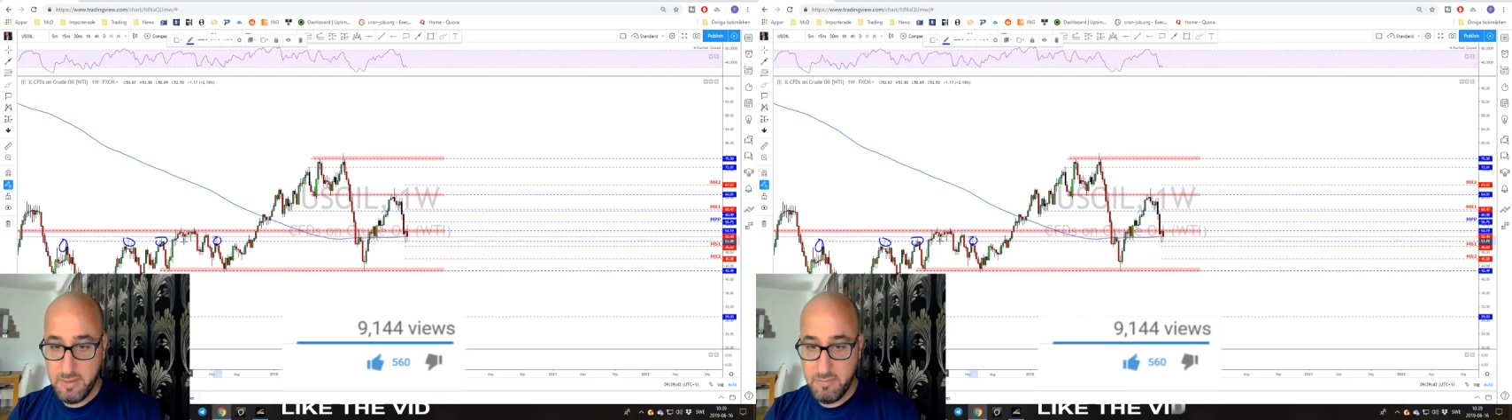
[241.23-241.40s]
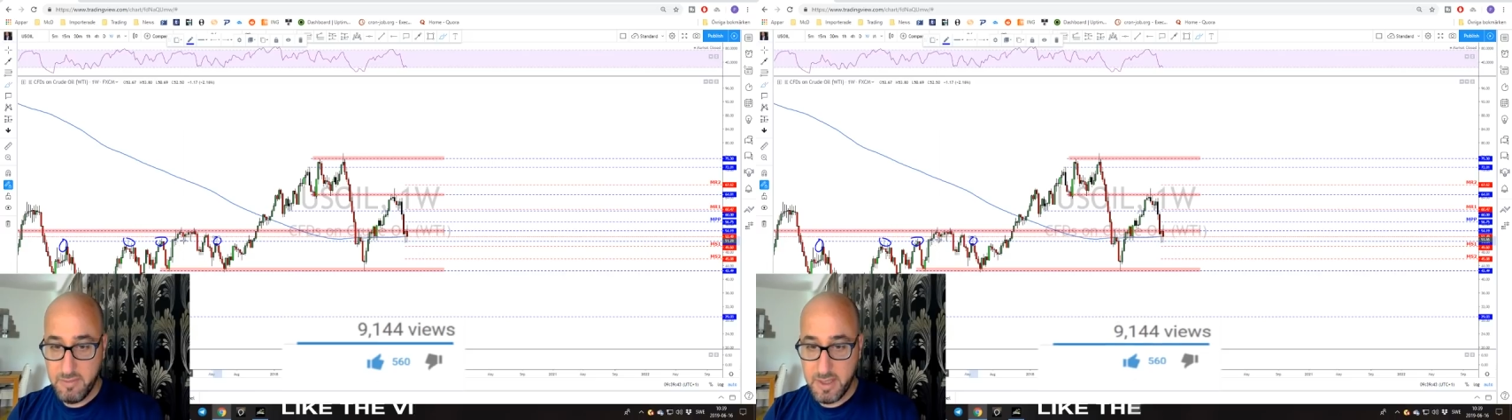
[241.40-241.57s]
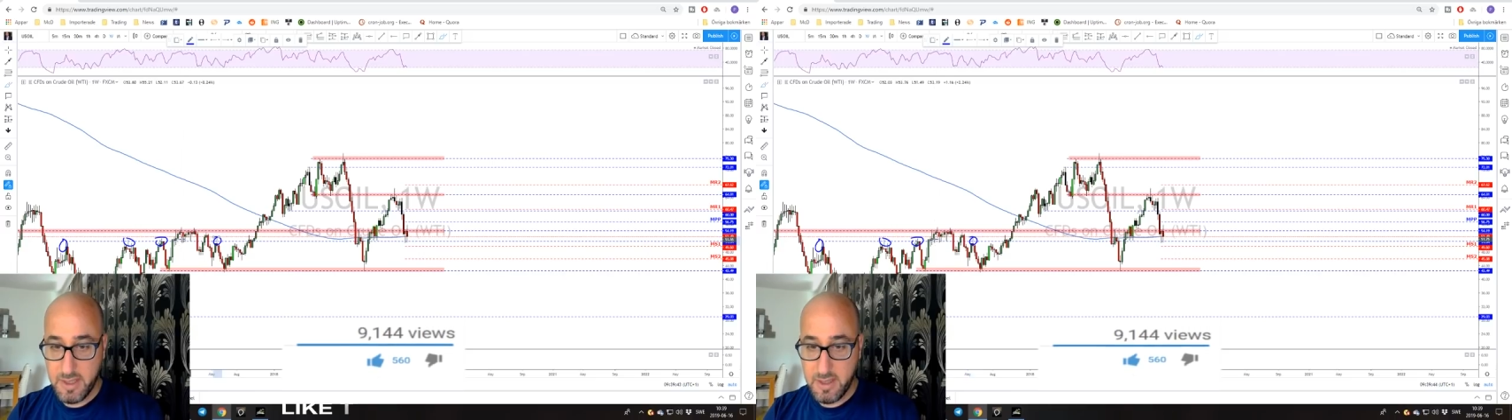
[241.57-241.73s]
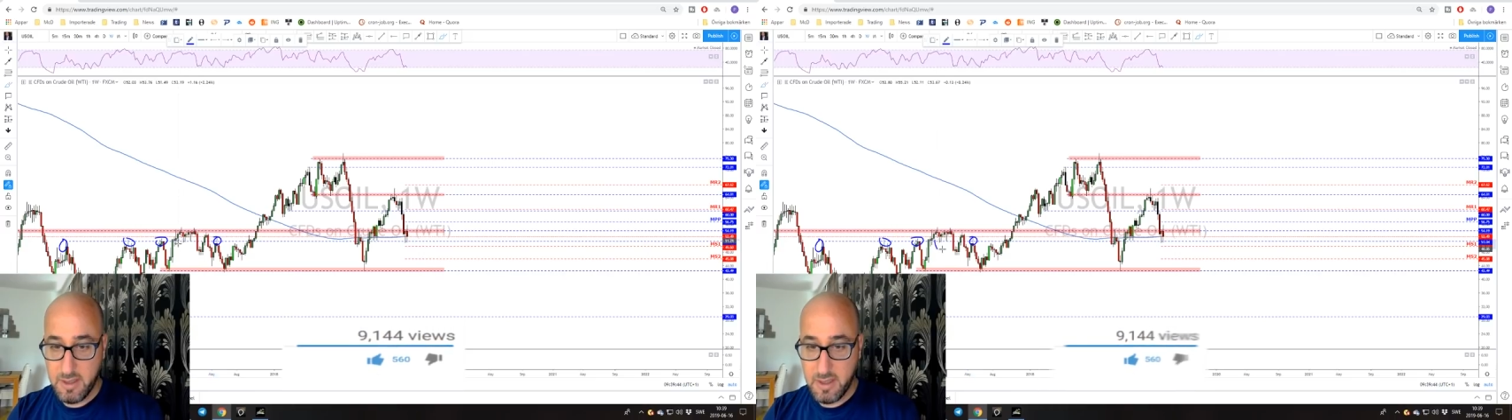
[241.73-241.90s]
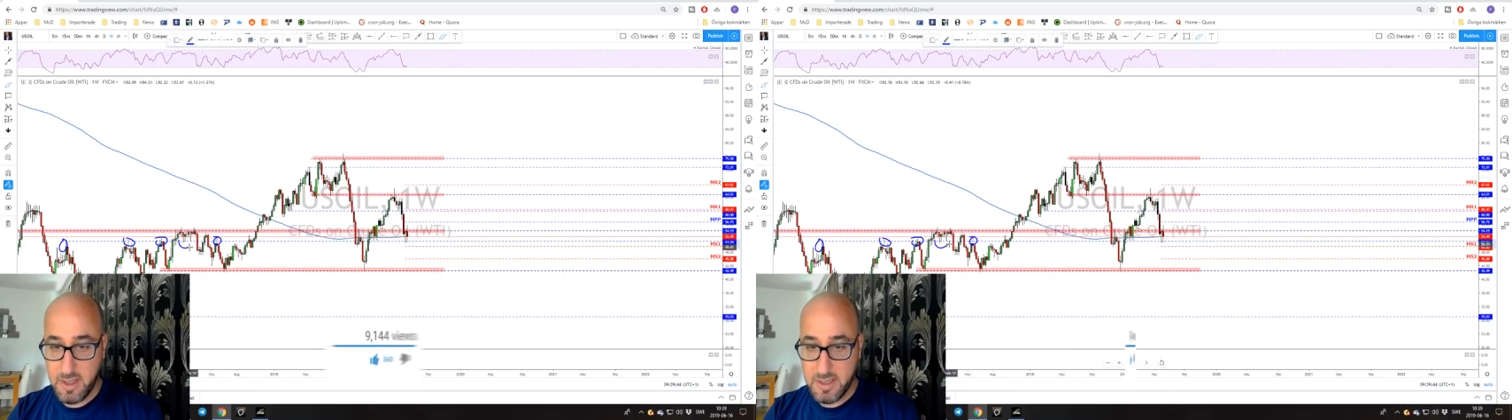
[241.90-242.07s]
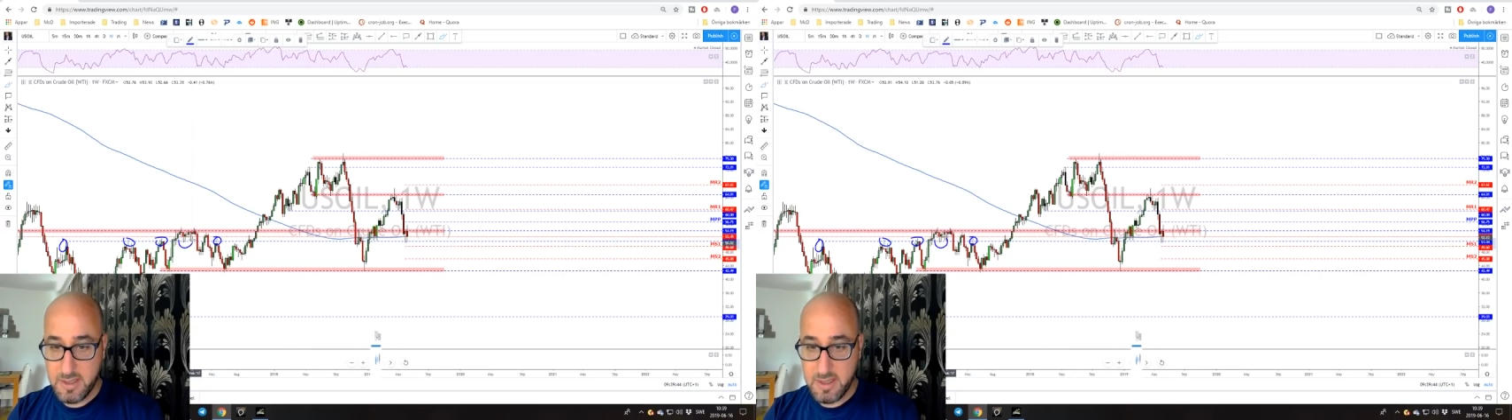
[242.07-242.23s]
very
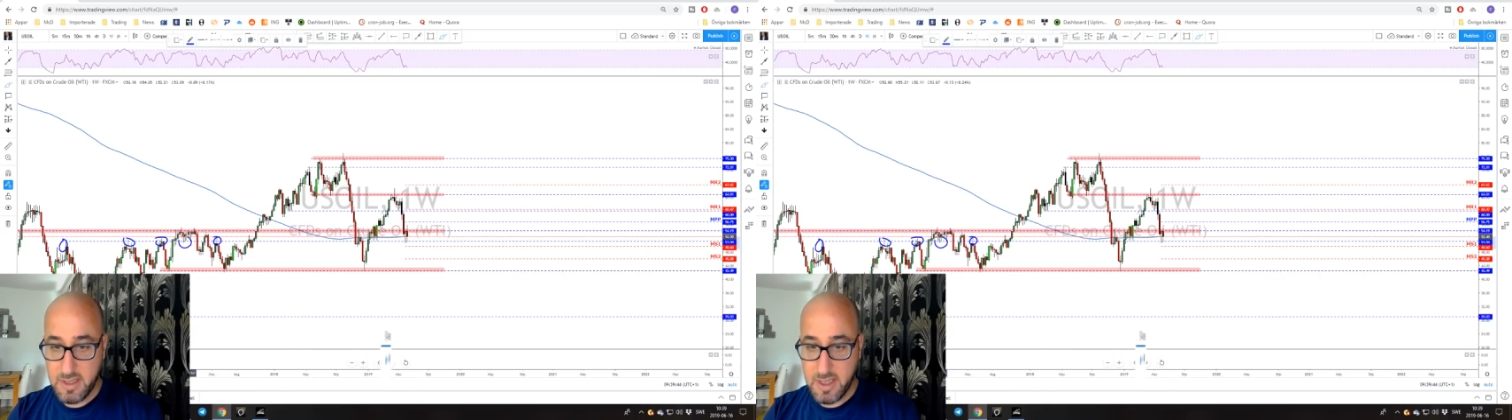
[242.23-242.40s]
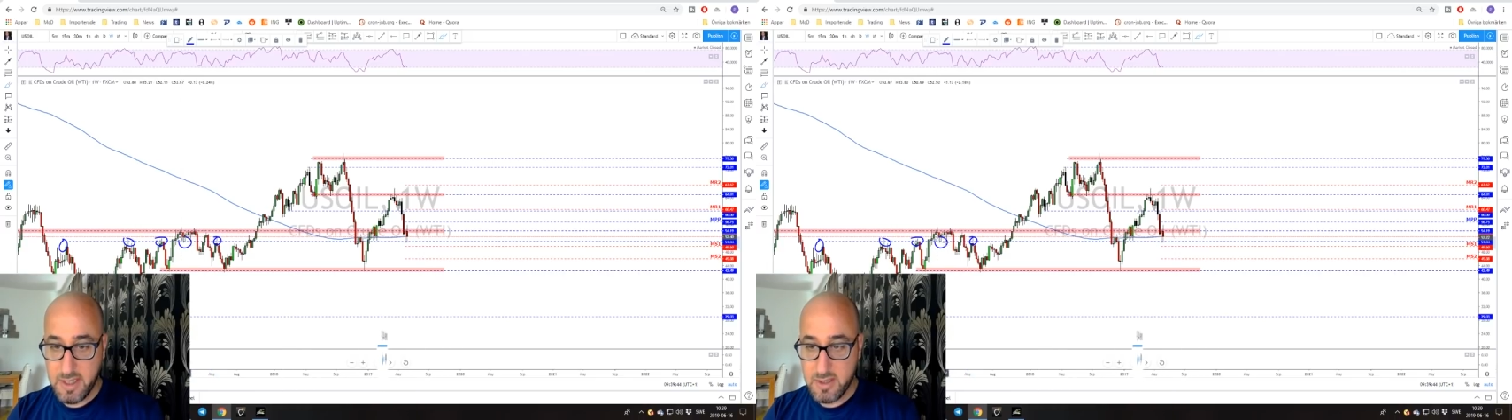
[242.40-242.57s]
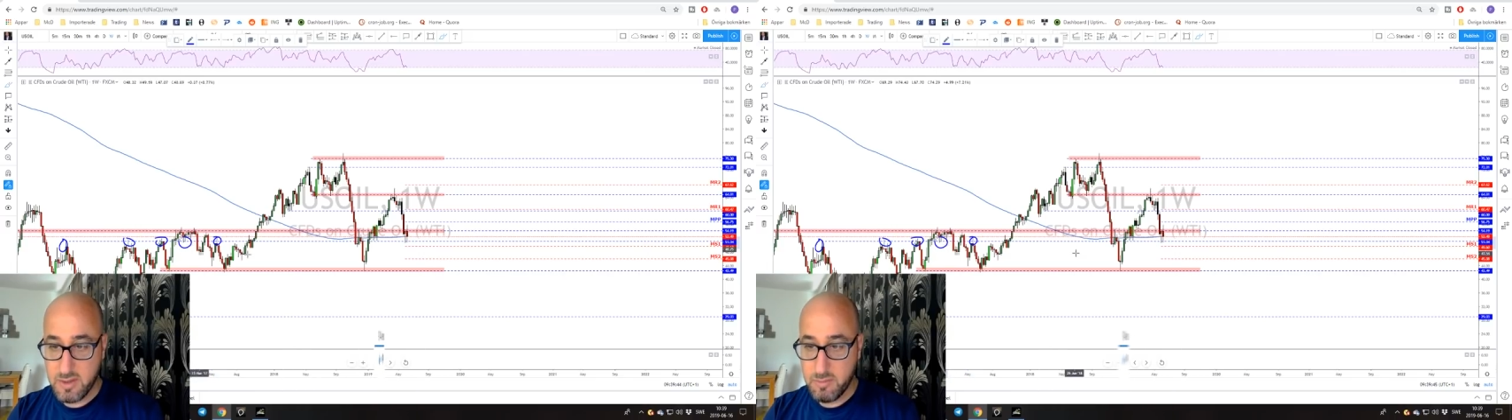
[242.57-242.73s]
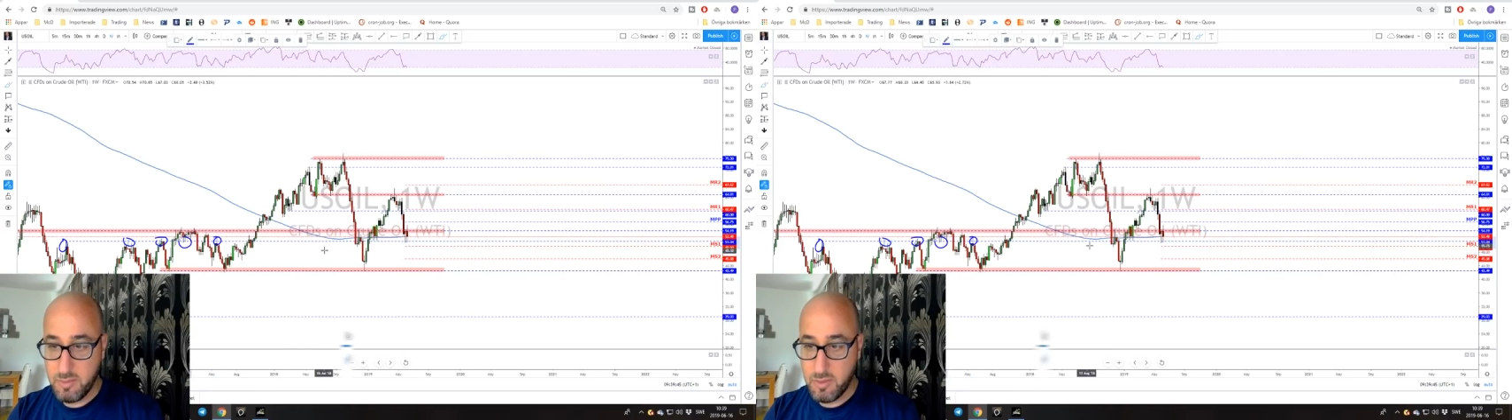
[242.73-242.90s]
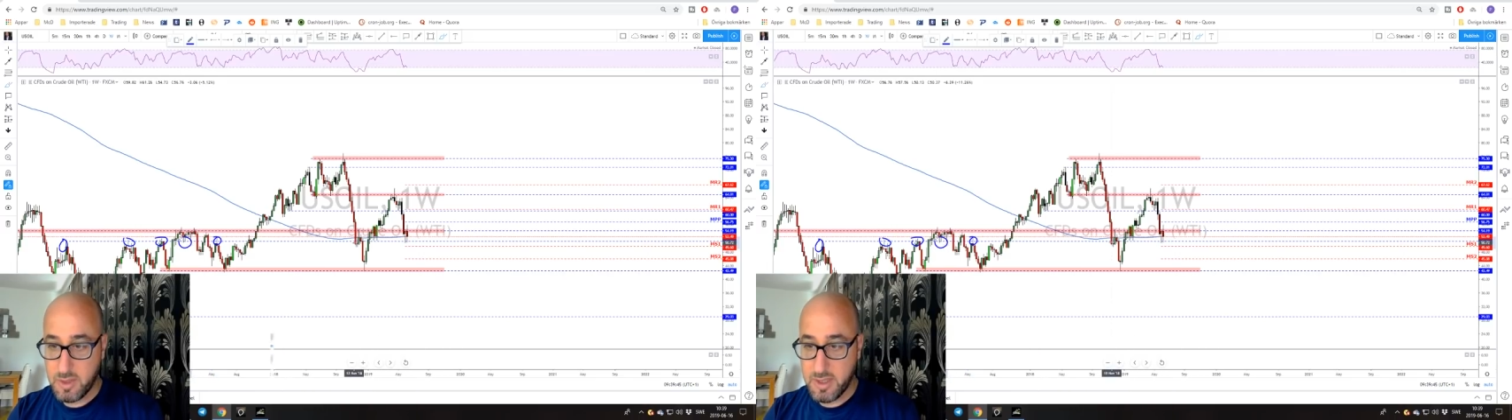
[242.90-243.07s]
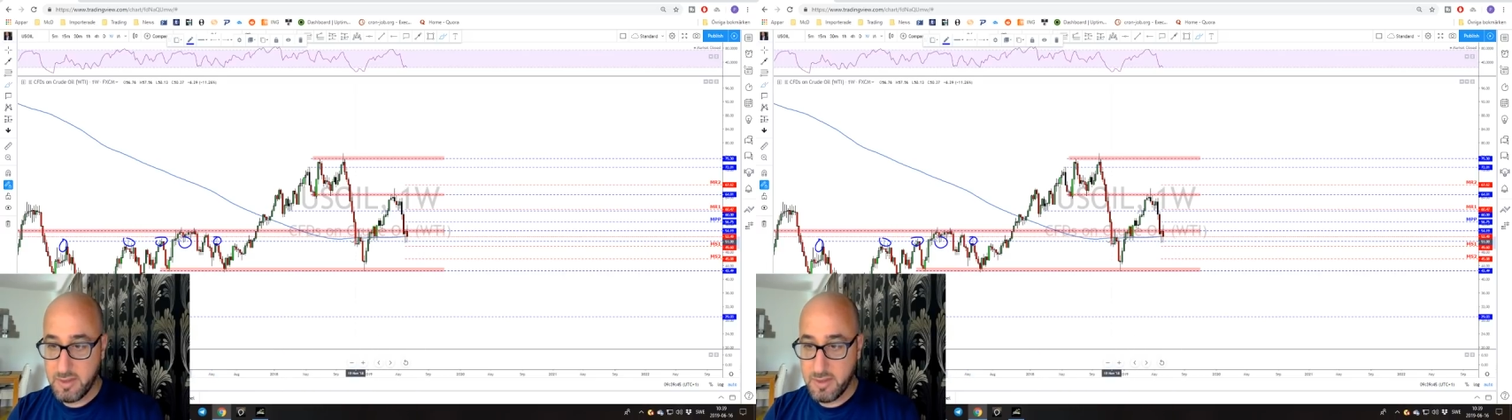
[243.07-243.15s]
nicely as support